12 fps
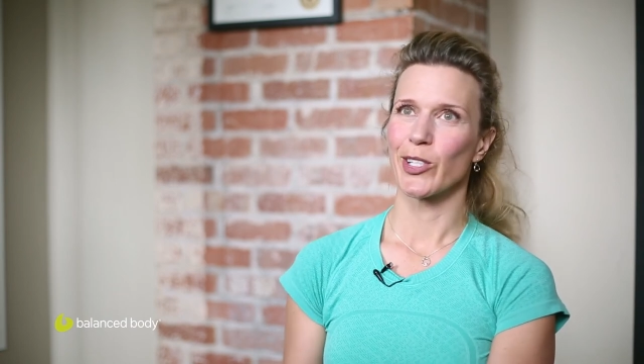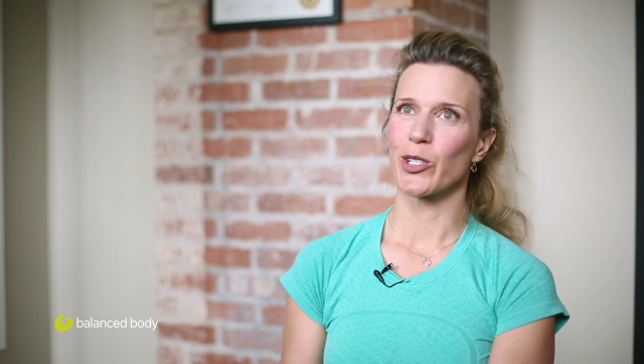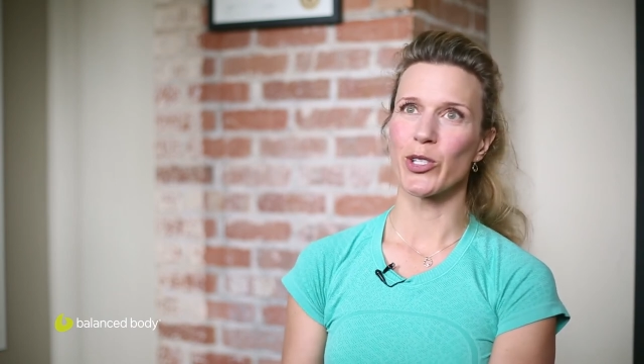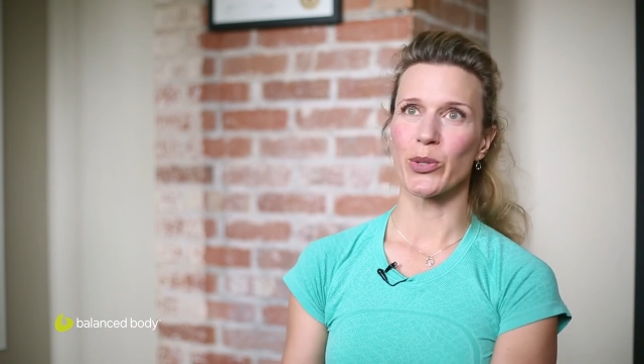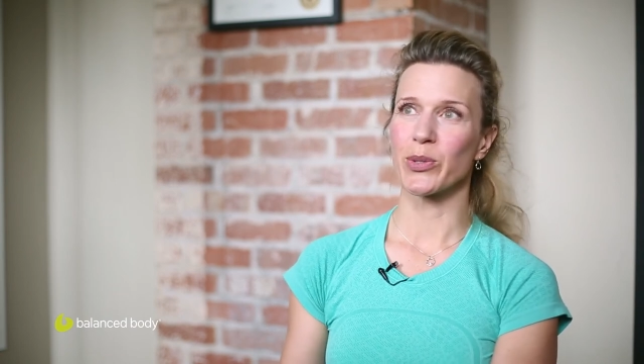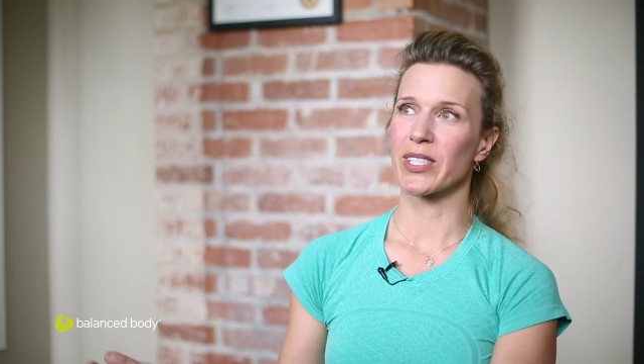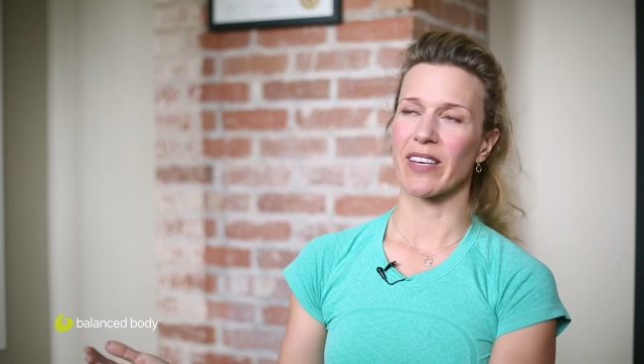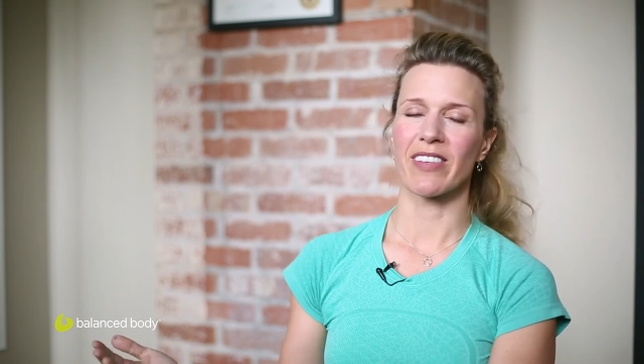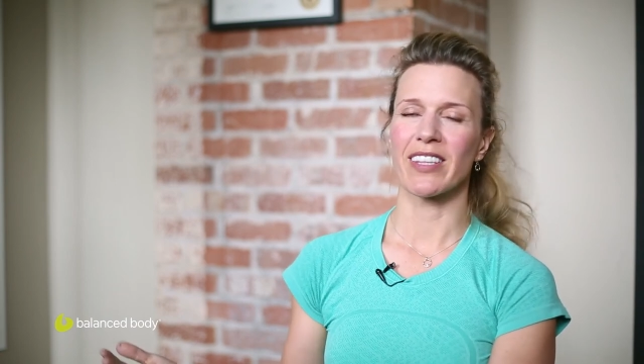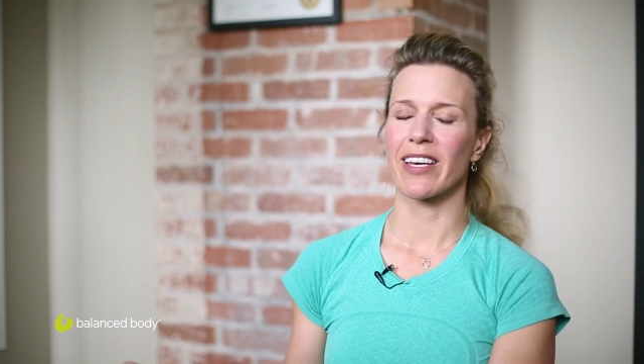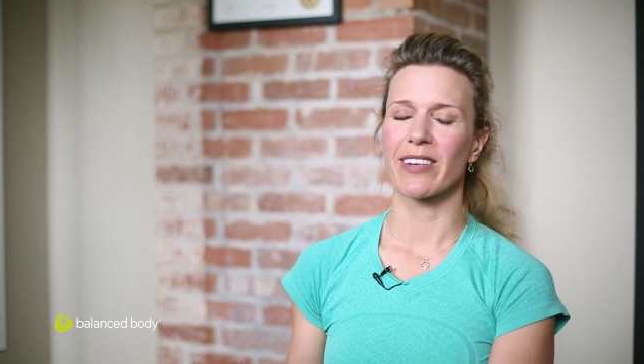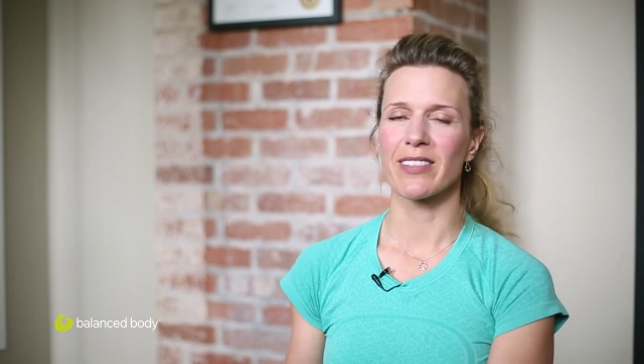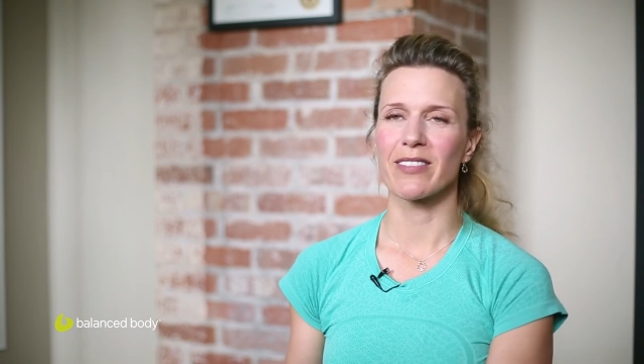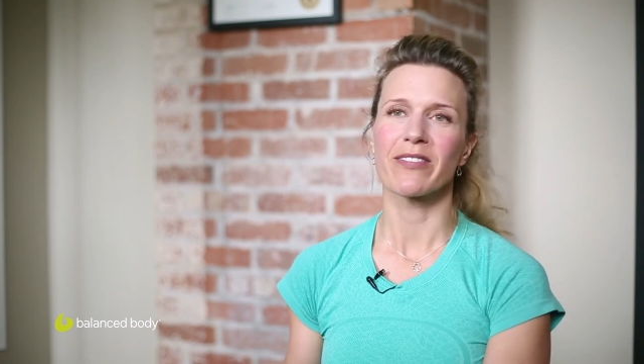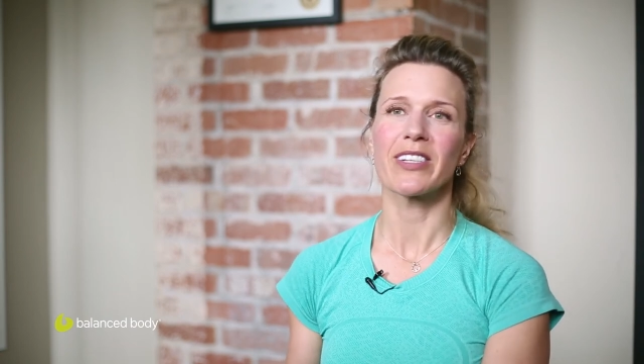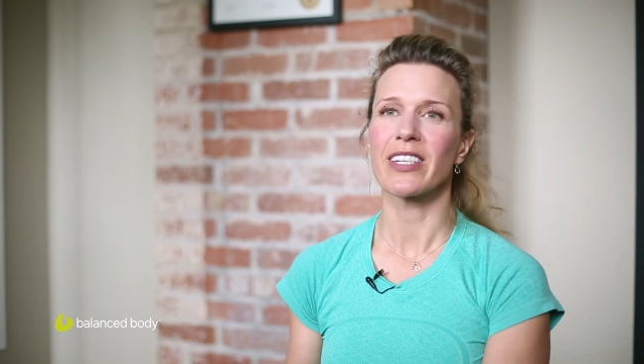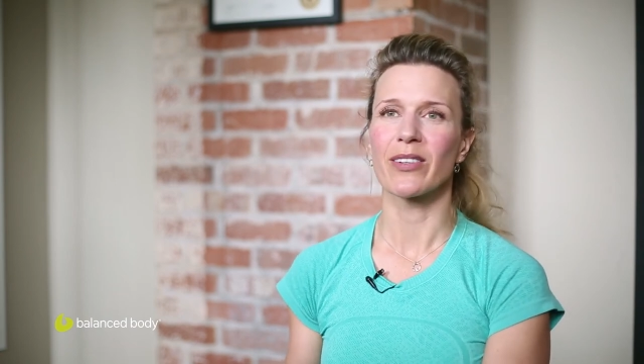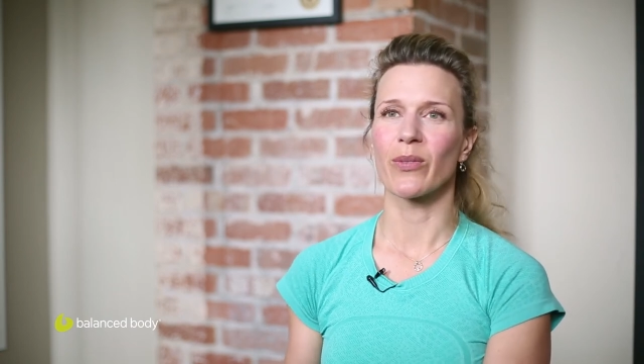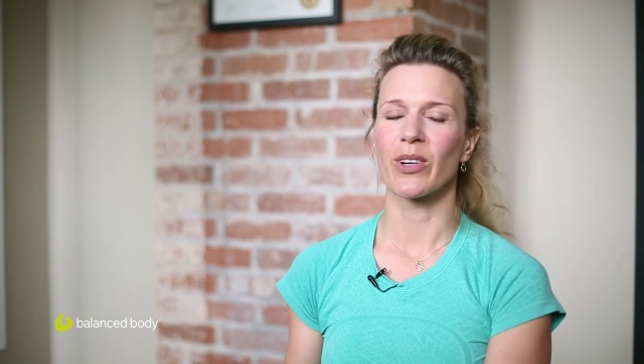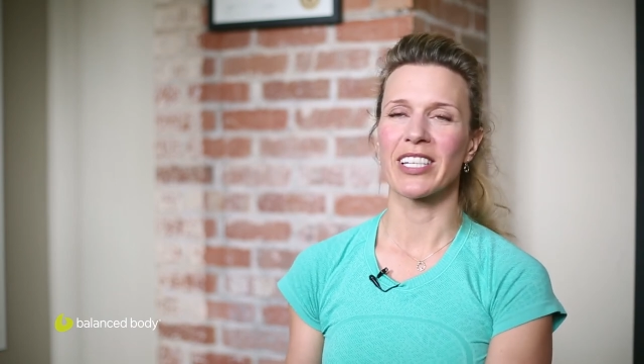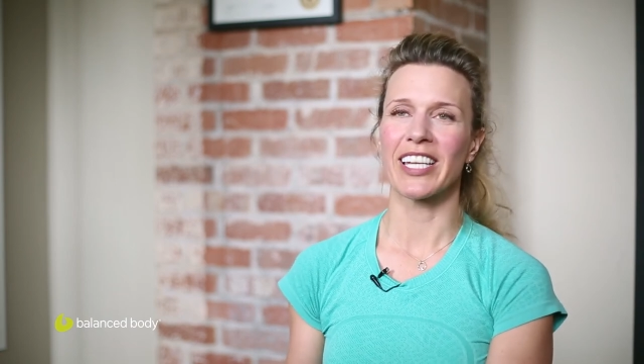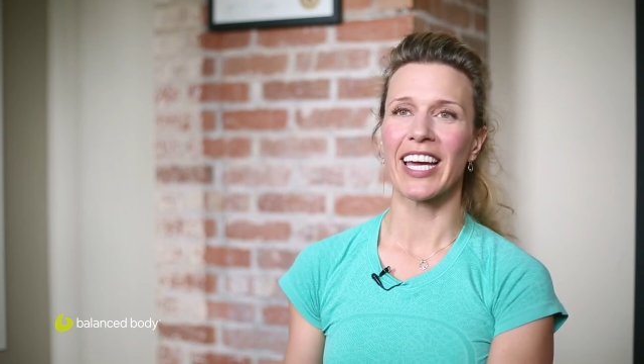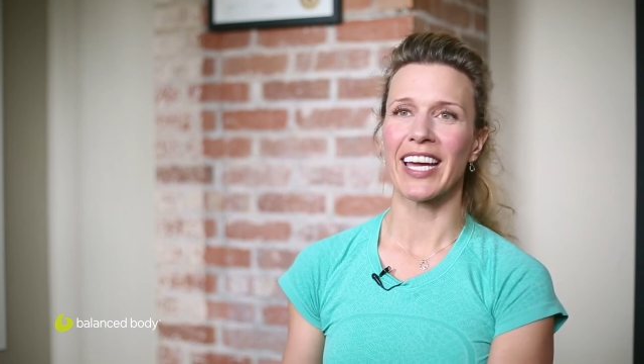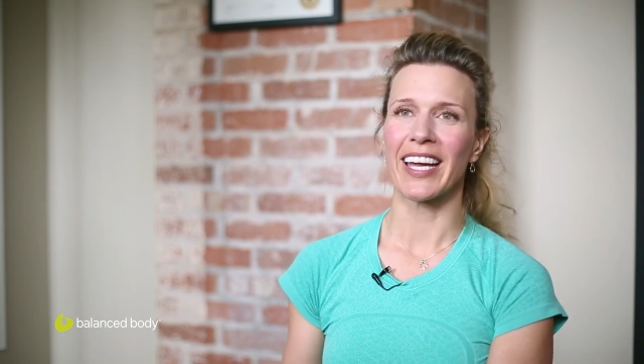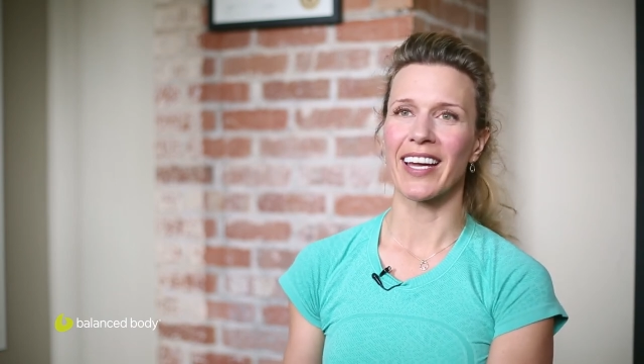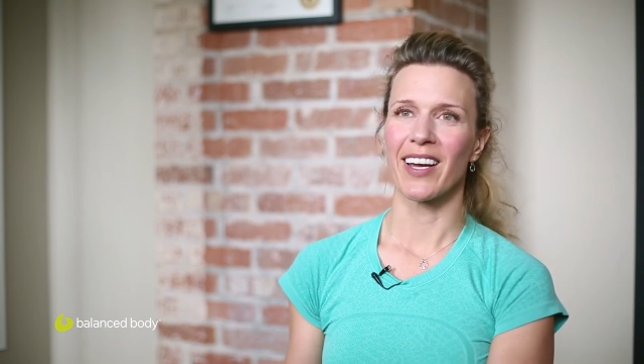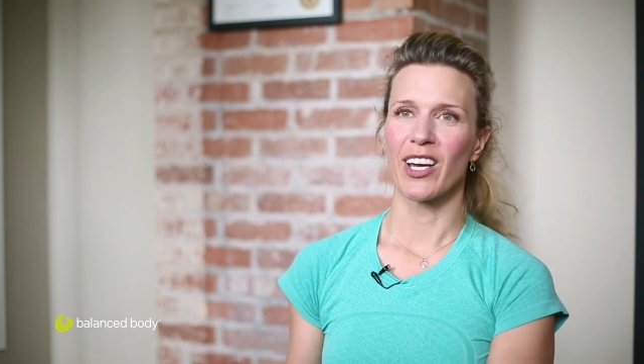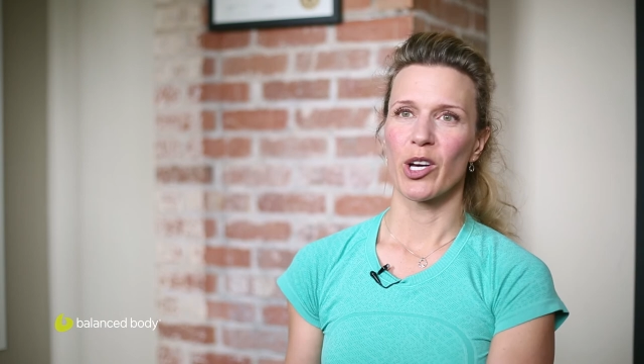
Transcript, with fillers: do 7,000 feet in one day,